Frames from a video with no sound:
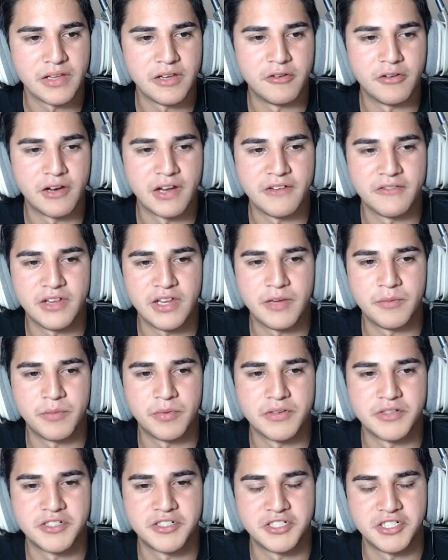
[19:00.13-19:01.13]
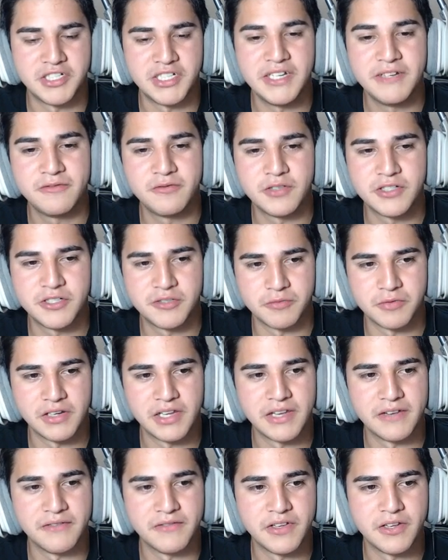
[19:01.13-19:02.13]
Gravekeeper's Chief, which will
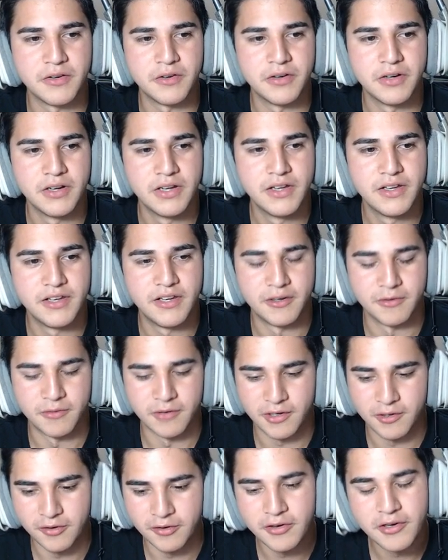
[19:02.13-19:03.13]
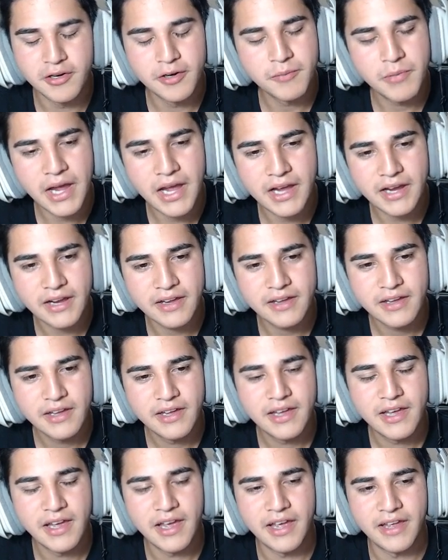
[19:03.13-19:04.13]
give you your recruiter back.
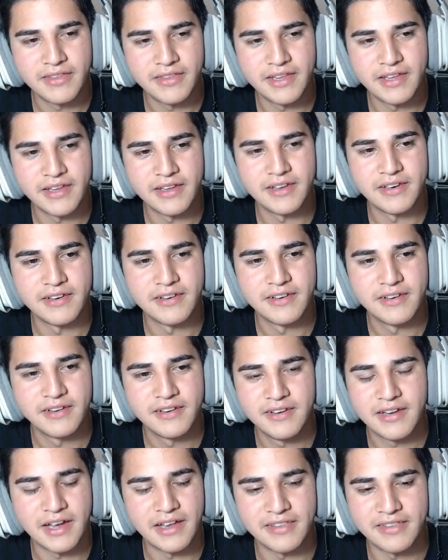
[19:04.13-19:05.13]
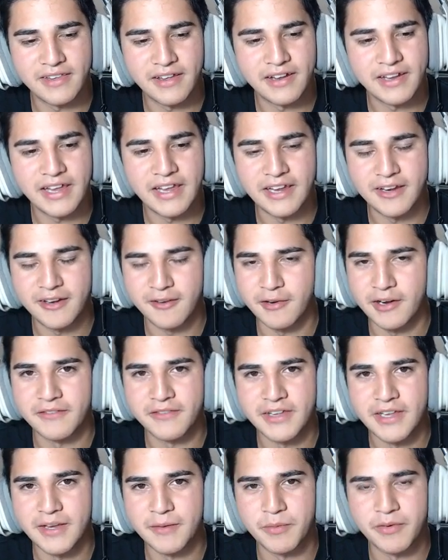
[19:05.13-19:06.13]
And then, God, I hate
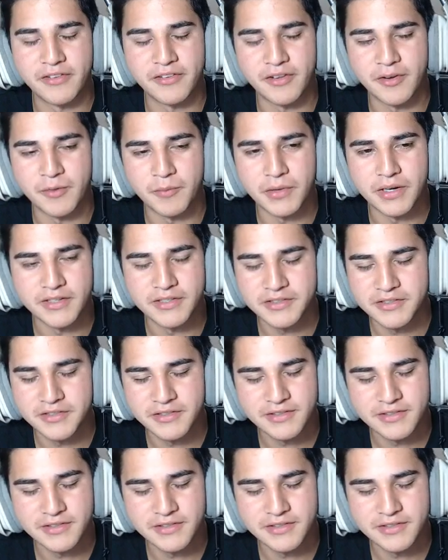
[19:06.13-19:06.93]
Gravekeeper so much.